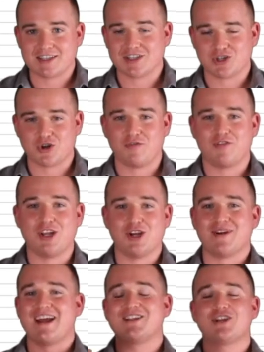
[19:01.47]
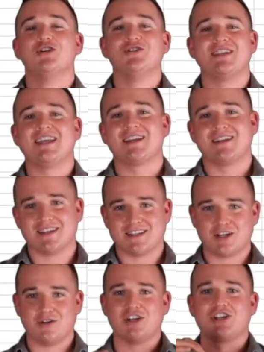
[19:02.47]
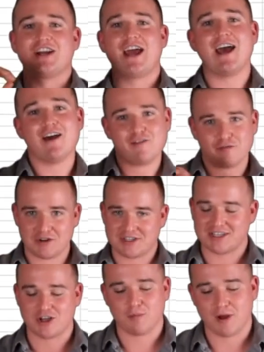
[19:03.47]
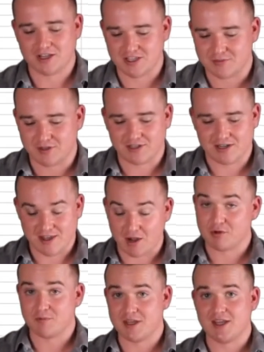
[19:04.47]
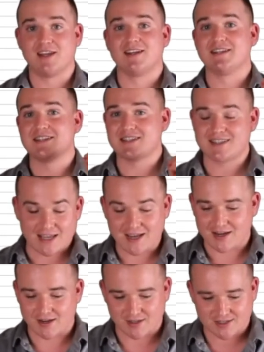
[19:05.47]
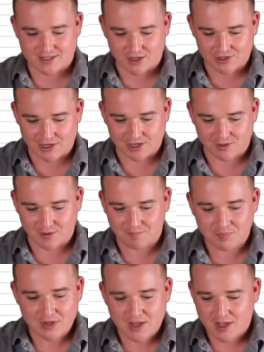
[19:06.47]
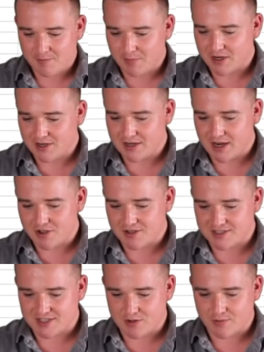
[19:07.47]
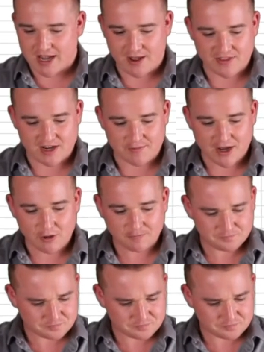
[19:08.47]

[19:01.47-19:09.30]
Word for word: is a short video and I couldn't take into consideration every single possibility. That would be an insane Excel document. But now you can see we have that amount.